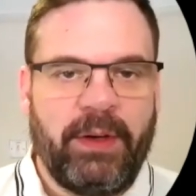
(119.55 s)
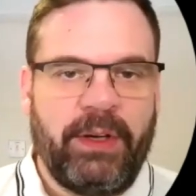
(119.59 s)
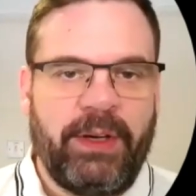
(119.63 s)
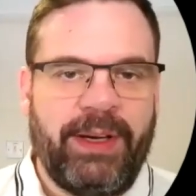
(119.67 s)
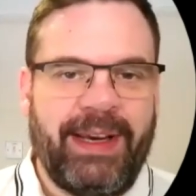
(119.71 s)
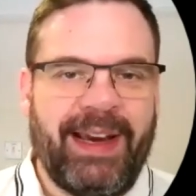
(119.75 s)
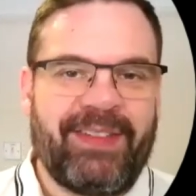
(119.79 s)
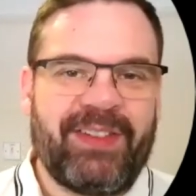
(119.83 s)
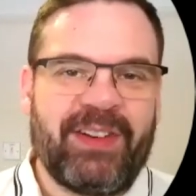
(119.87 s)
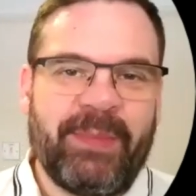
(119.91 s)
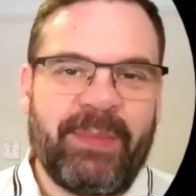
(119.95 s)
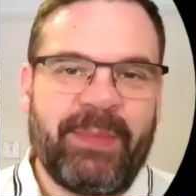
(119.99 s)

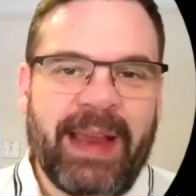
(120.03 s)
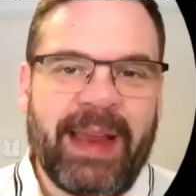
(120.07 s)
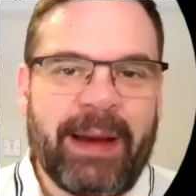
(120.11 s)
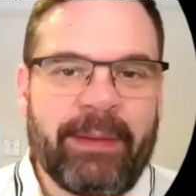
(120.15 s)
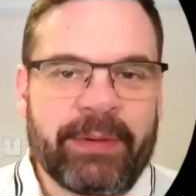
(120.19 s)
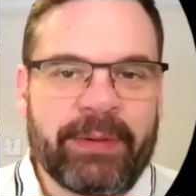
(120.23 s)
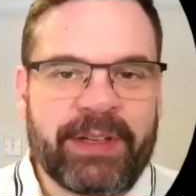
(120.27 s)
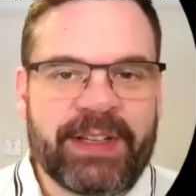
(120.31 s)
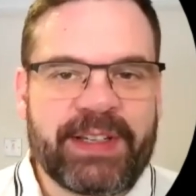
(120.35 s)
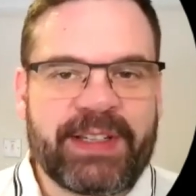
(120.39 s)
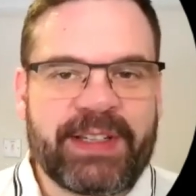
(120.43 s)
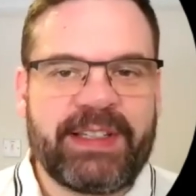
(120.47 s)
You have to be
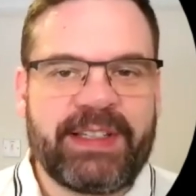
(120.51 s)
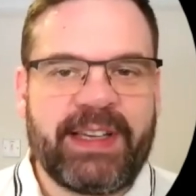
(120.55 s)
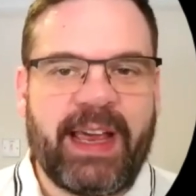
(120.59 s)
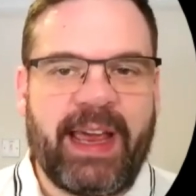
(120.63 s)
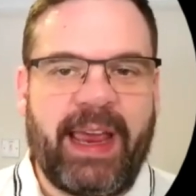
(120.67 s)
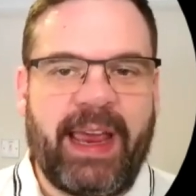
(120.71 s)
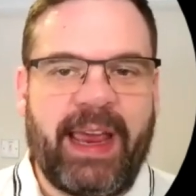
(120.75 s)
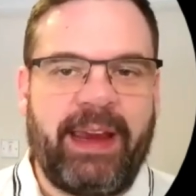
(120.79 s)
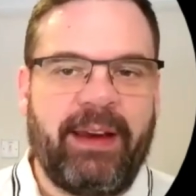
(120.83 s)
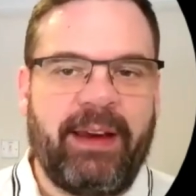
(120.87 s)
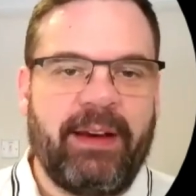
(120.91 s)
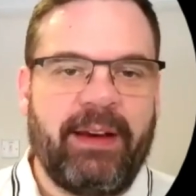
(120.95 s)
able to
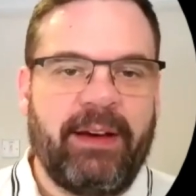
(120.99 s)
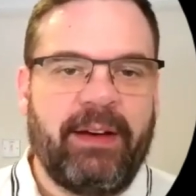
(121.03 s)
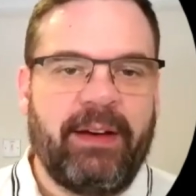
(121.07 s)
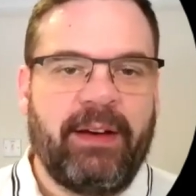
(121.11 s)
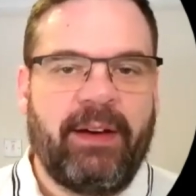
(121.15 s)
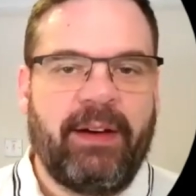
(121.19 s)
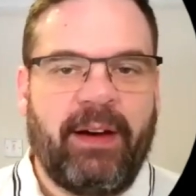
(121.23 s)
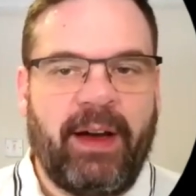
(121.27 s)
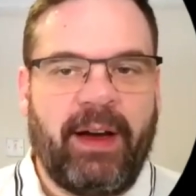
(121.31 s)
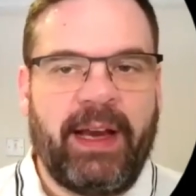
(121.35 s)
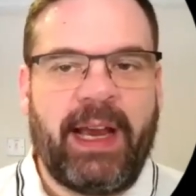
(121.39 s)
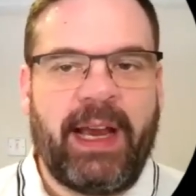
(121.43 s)
say,
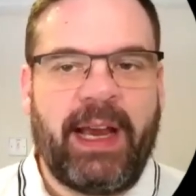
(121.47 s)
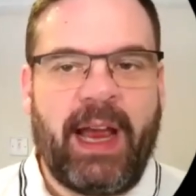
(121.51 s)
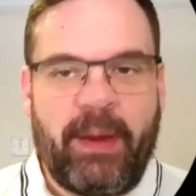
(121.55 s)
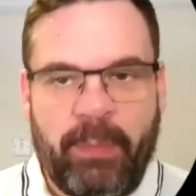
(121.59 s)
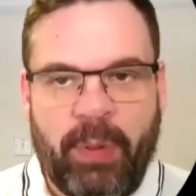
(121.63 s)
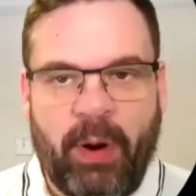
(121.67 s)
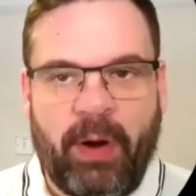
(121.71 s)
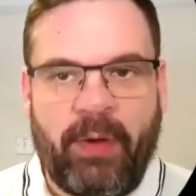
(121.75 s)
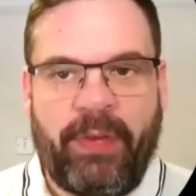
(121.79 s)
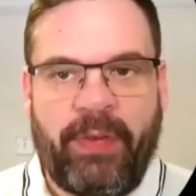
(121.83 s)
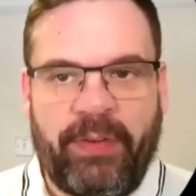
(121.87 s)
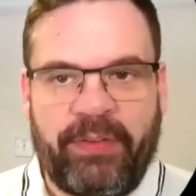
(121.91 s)
I
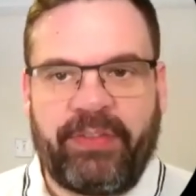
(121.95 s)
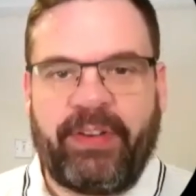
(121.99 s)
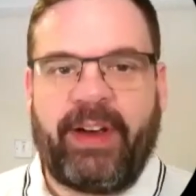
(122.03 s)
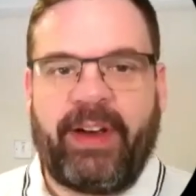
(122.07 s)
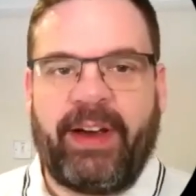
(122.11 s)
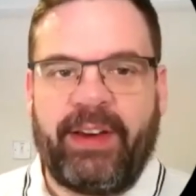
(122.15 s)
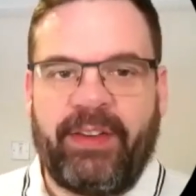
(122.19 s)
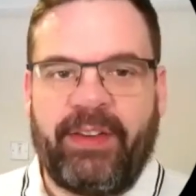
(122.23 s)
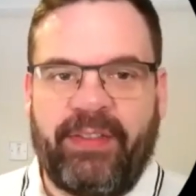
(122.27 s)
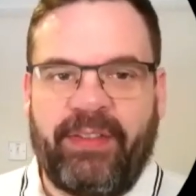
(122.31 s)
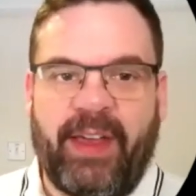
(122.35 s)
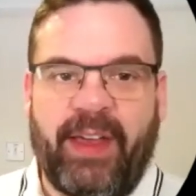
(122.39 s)

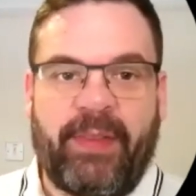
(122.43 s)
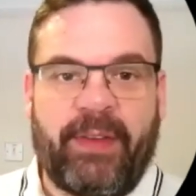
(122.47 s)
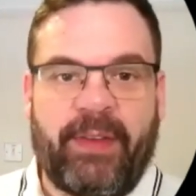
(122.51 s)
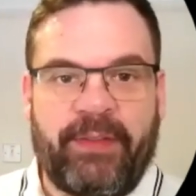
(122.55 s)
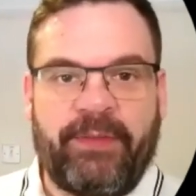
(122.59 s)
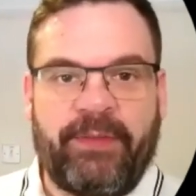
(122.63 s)
hypothesize that the